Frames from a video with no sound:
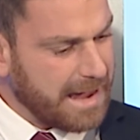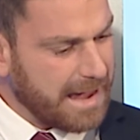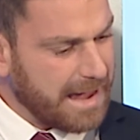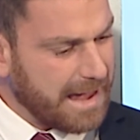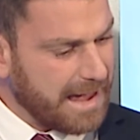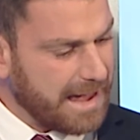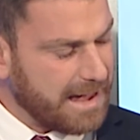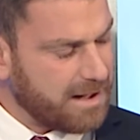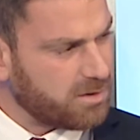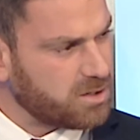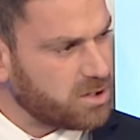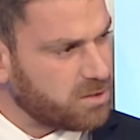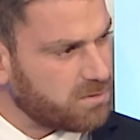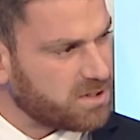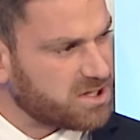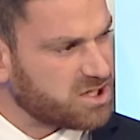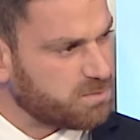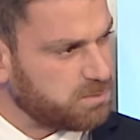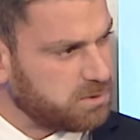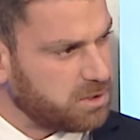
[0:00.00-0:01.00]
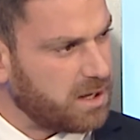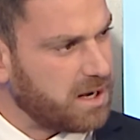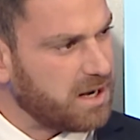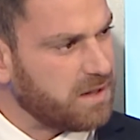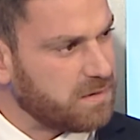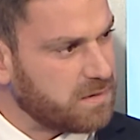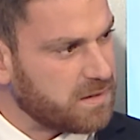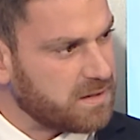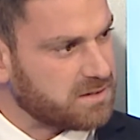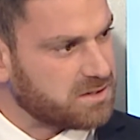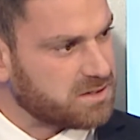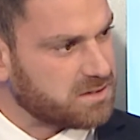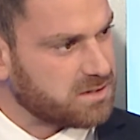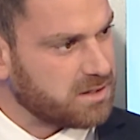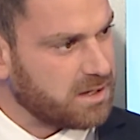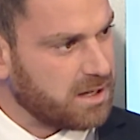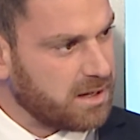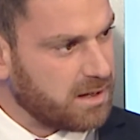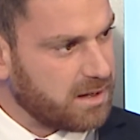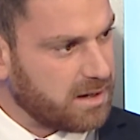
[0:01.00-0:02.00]
How do you explain this
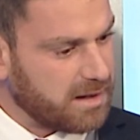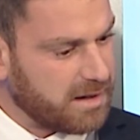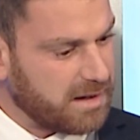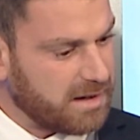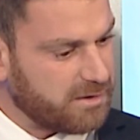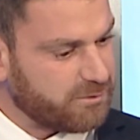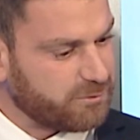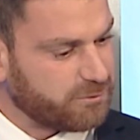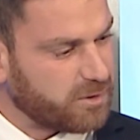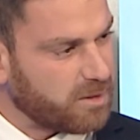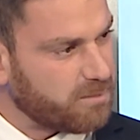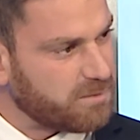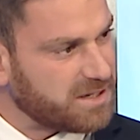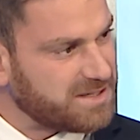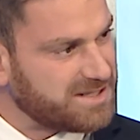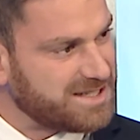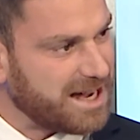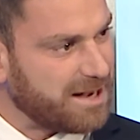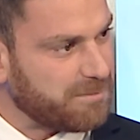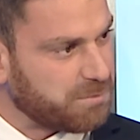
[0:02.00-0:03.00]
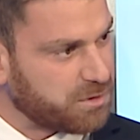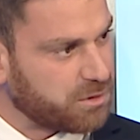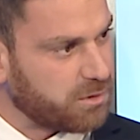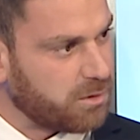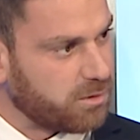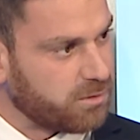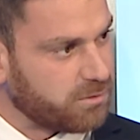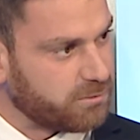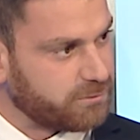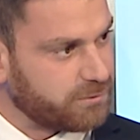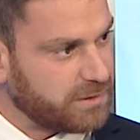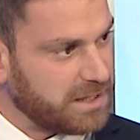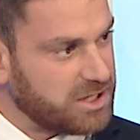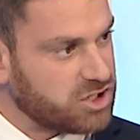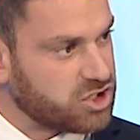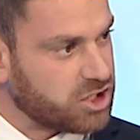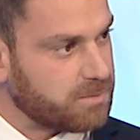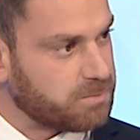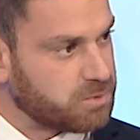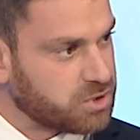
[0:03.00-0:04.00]
from the depth of
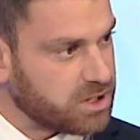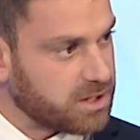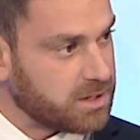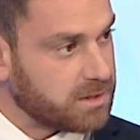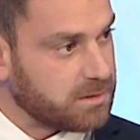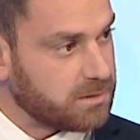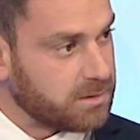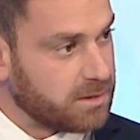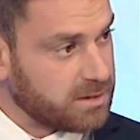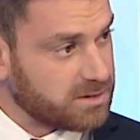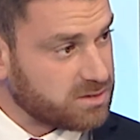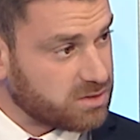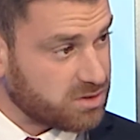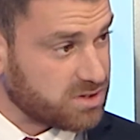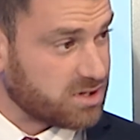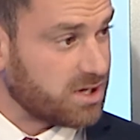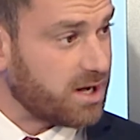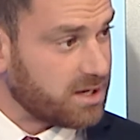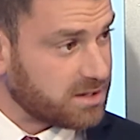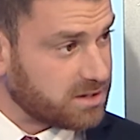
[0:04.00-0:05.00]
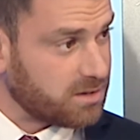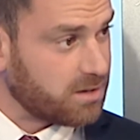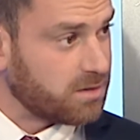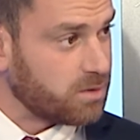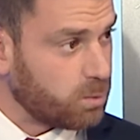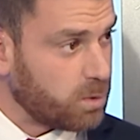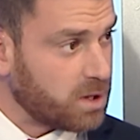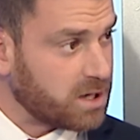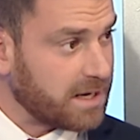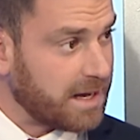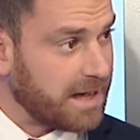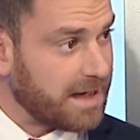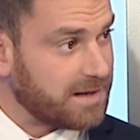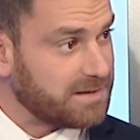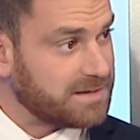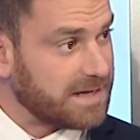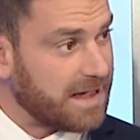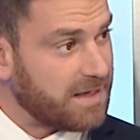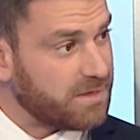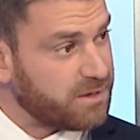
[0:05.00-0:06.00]
Egyptian society on the one
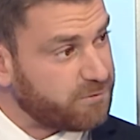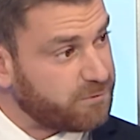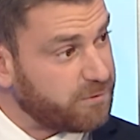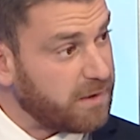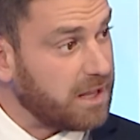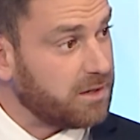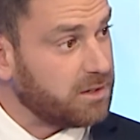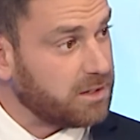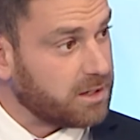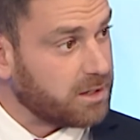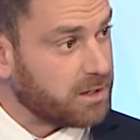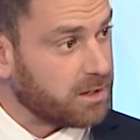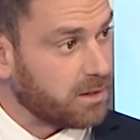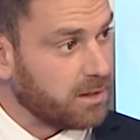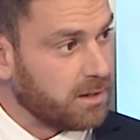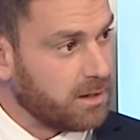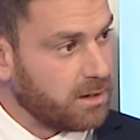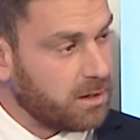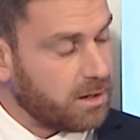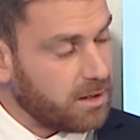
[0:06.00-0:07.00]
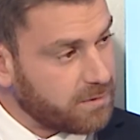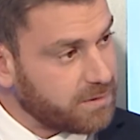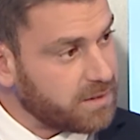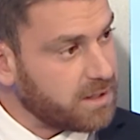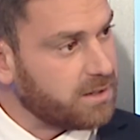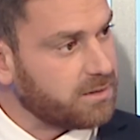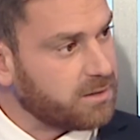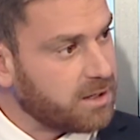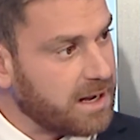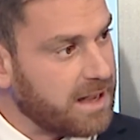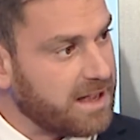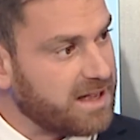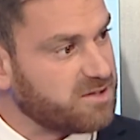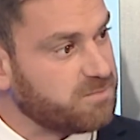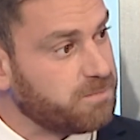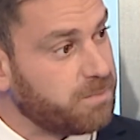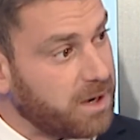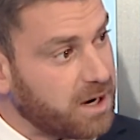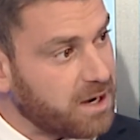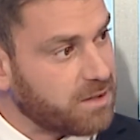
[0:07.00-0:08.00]
hand and the failure on the other
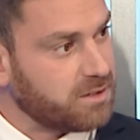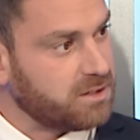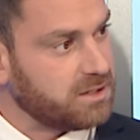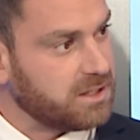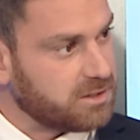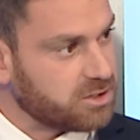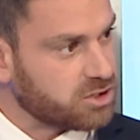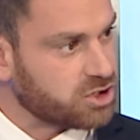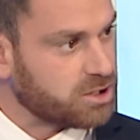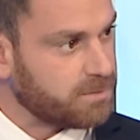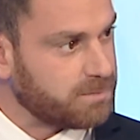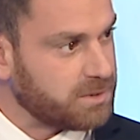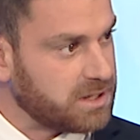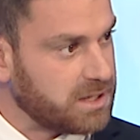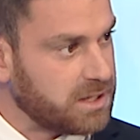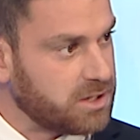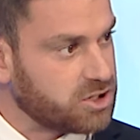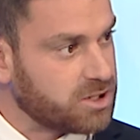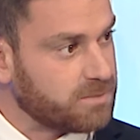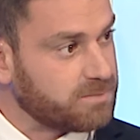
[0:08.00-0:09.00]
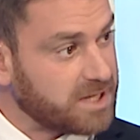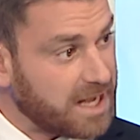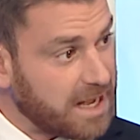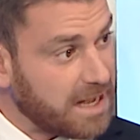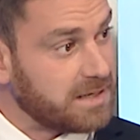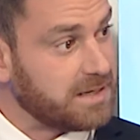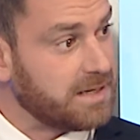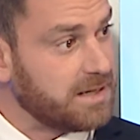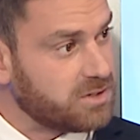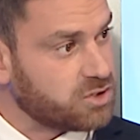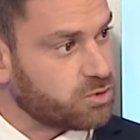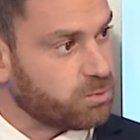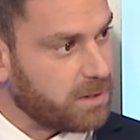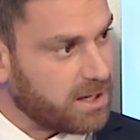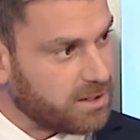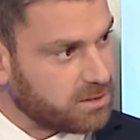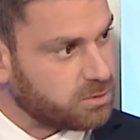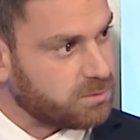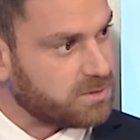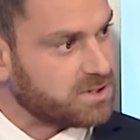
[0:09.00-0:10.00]
hand by the leadership in Egypt and
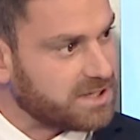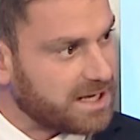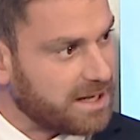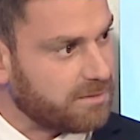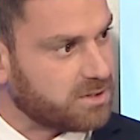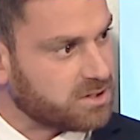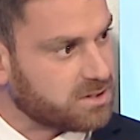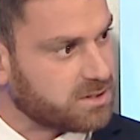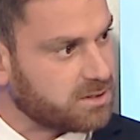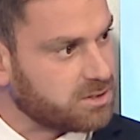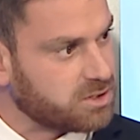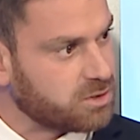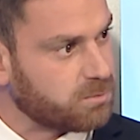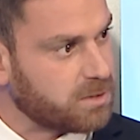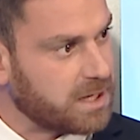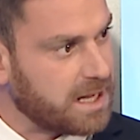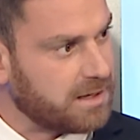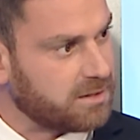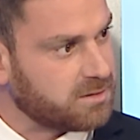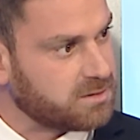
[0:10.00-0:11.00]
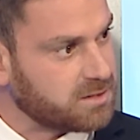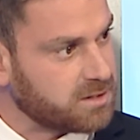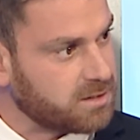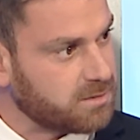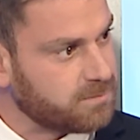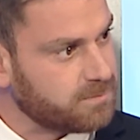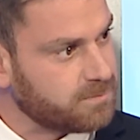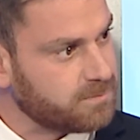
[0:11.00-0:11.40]
Israel to establish such a reality?